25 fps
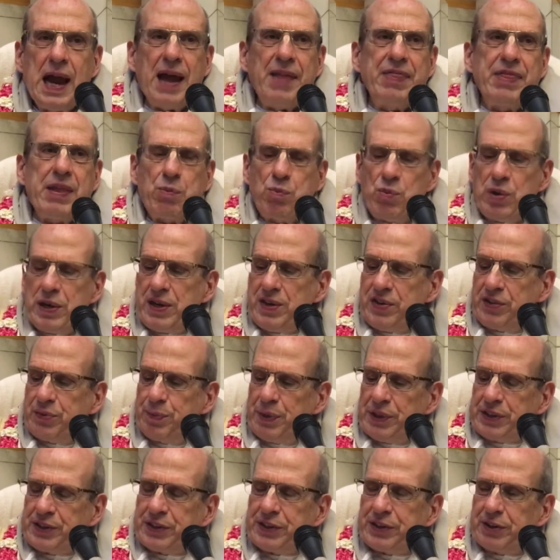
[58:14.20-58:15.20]
And then when his
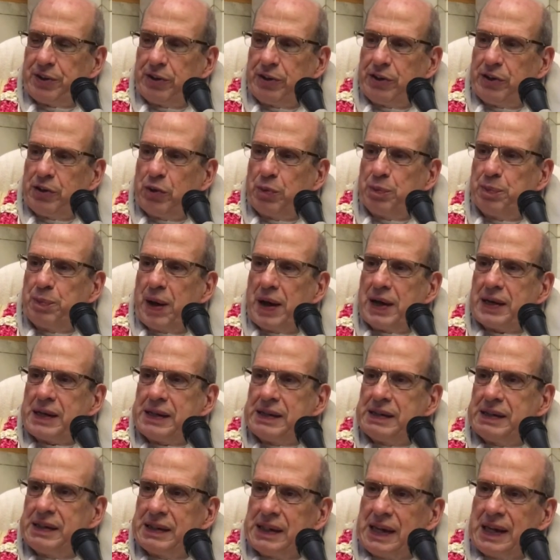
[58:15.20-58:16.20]
material
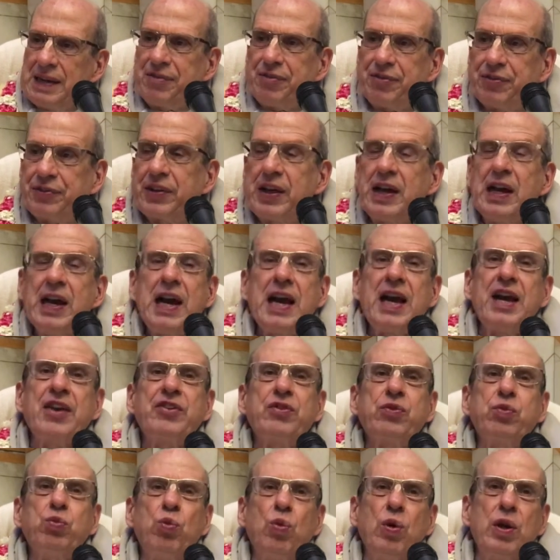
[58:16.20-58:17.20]
body left,
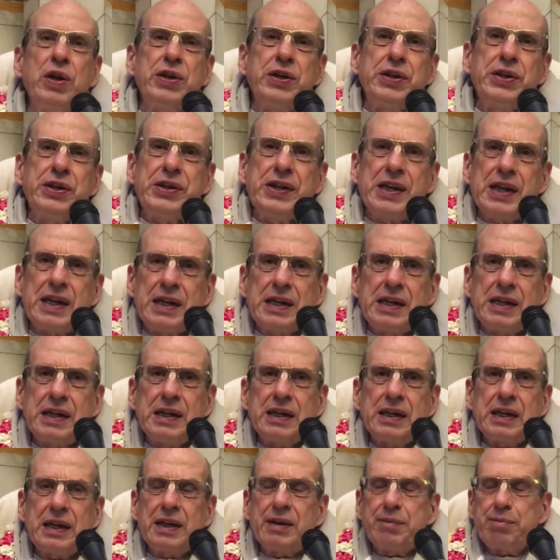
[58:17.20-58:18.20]
as one
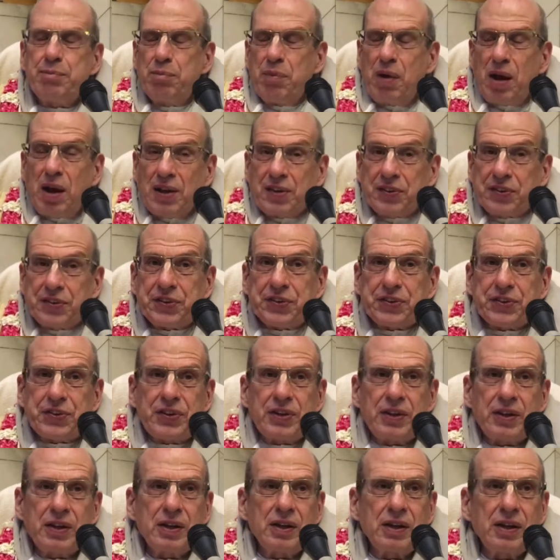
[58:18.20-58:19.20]
day it
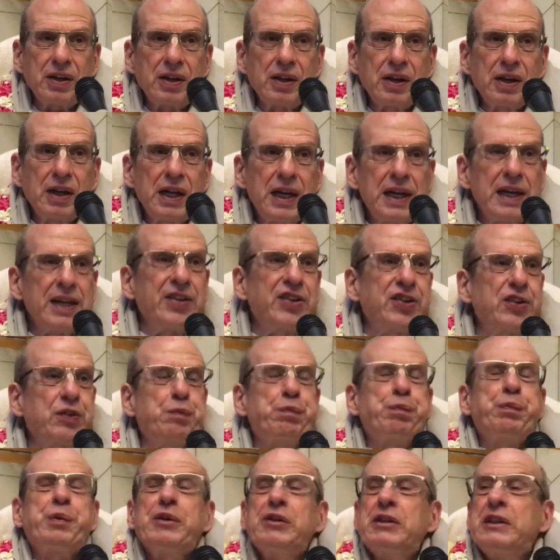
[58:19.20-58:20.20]
must, his
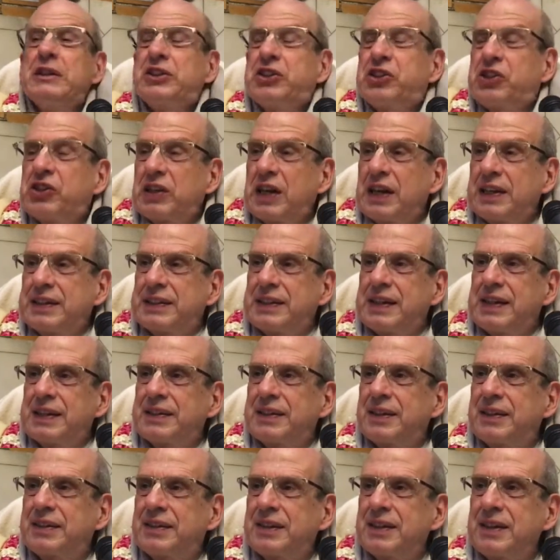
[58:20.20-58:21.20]
spiritual
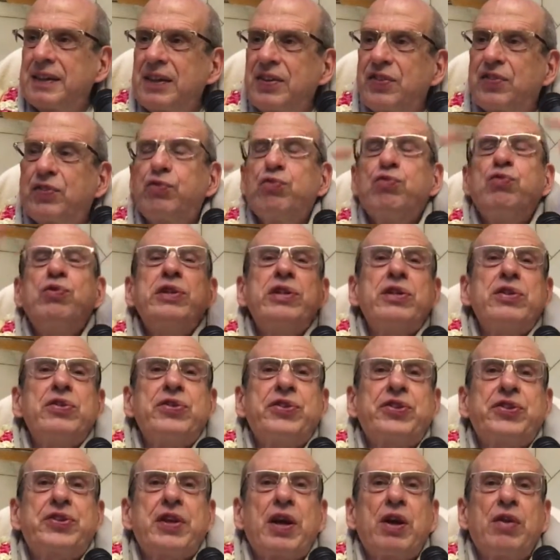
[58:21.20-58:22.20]
identity, his real
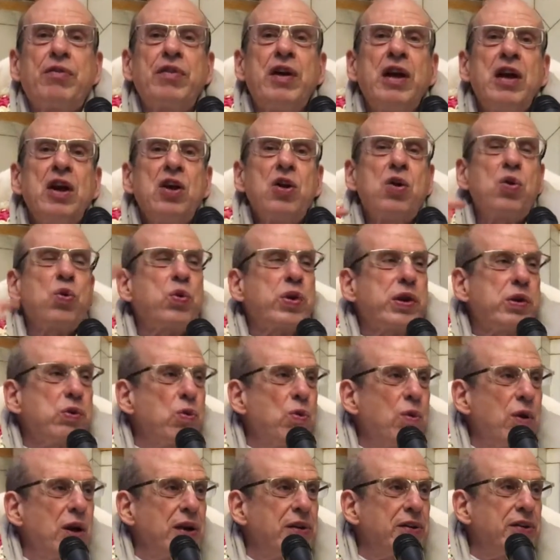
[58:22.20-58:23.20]
self, who he
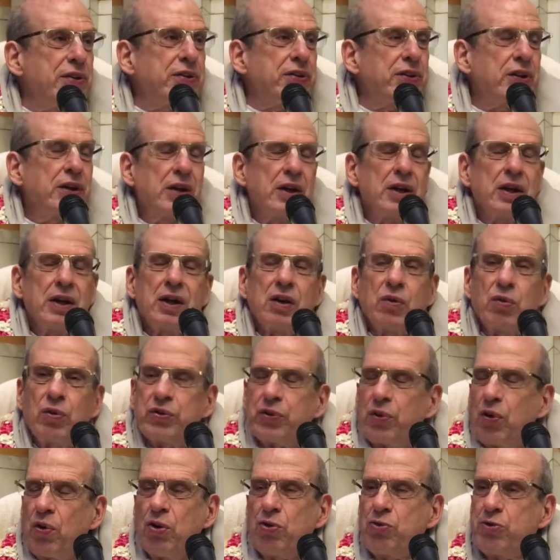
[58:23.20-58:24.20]
was
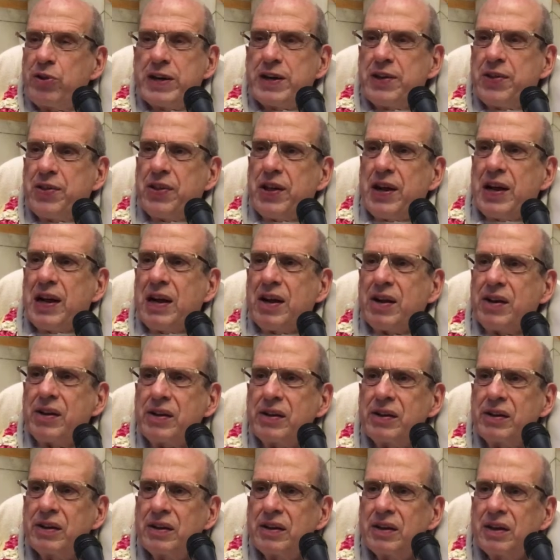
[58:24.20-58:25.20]
already
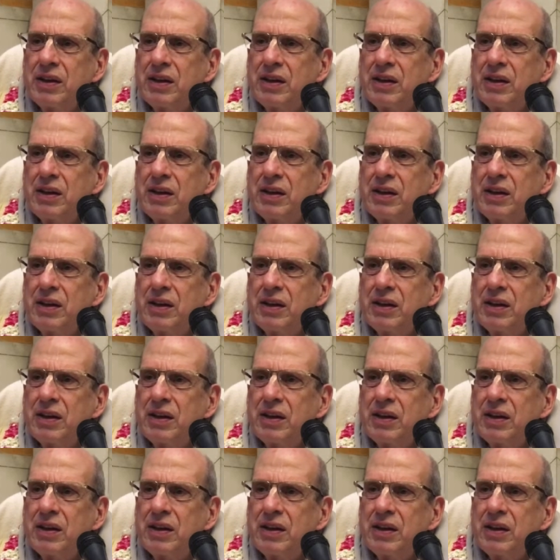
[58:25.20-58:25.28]
there.